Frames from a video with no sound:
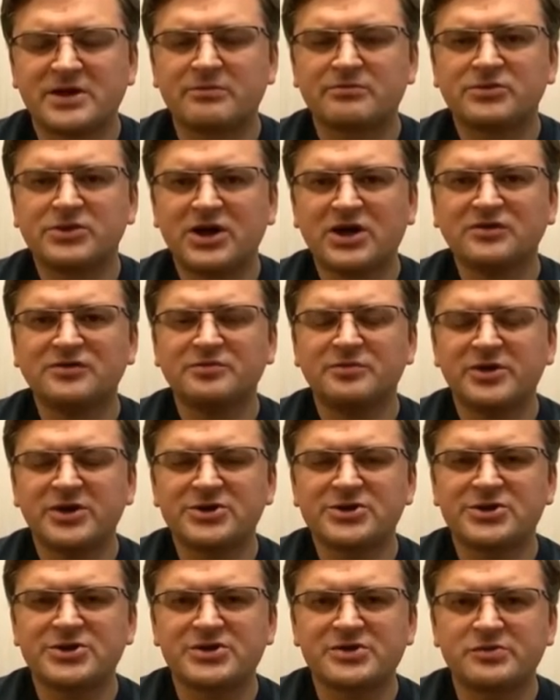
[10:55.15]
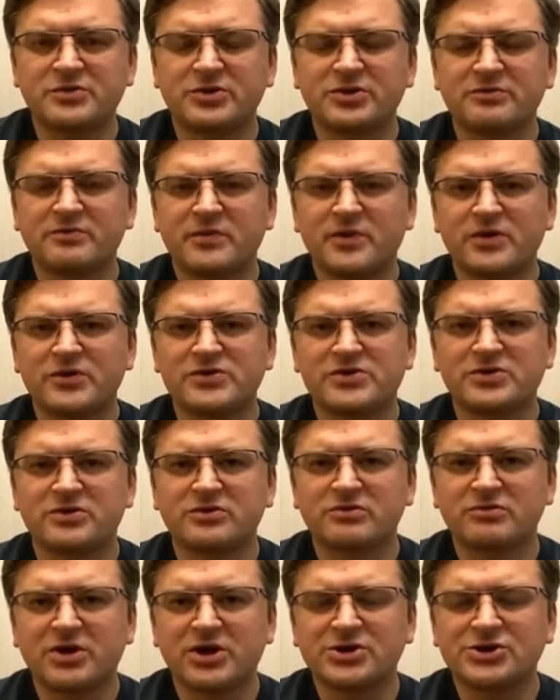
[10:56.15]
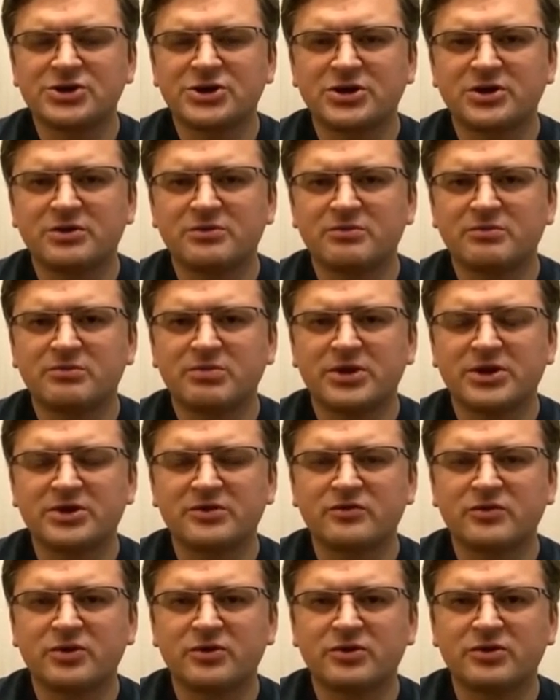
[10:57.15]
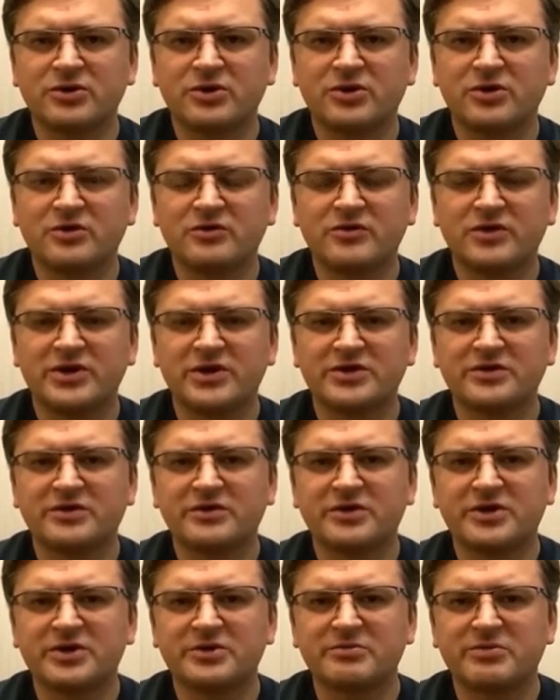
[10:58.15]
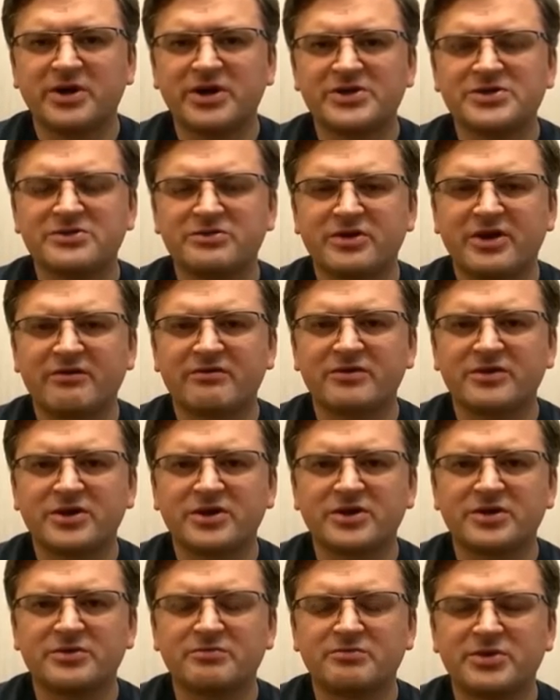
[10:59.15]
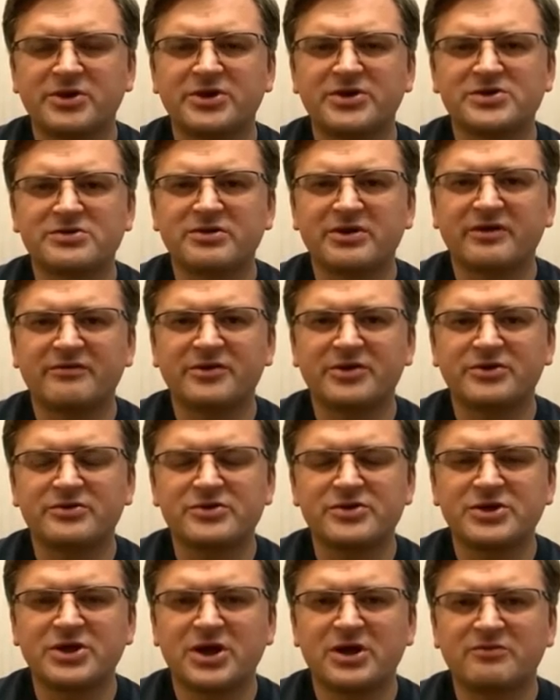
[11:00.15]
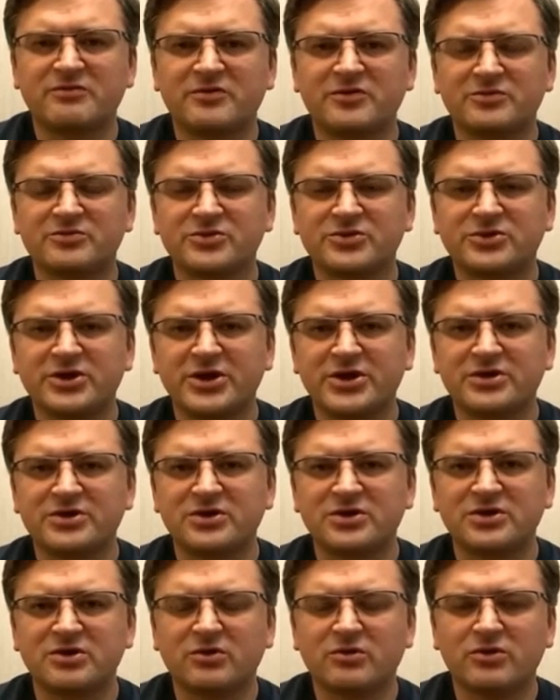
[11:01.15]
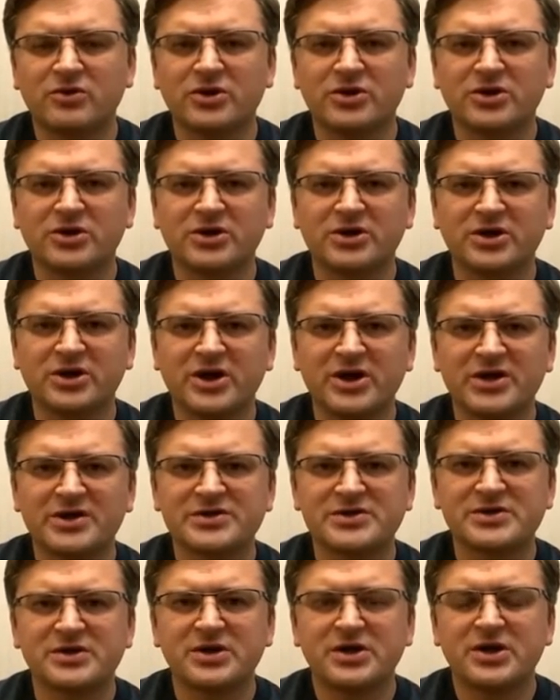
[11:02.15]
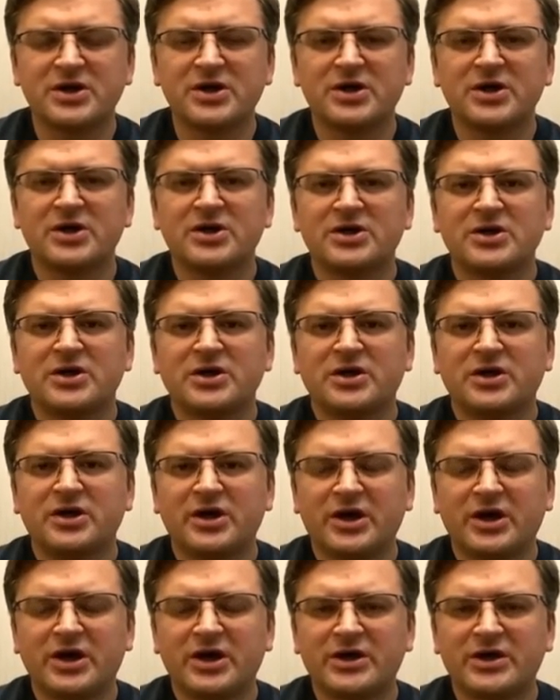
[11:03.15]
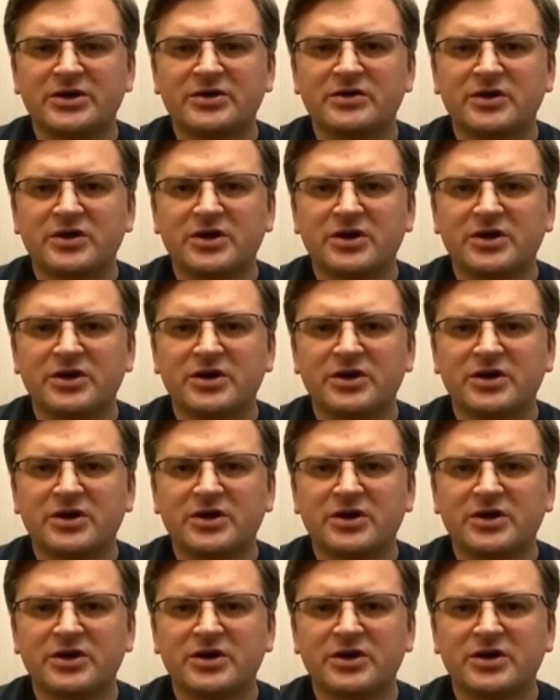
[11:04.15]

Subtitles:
tough measures were imposed in Russia, but we all know that their biggest revenues come from trade in oil and gas. And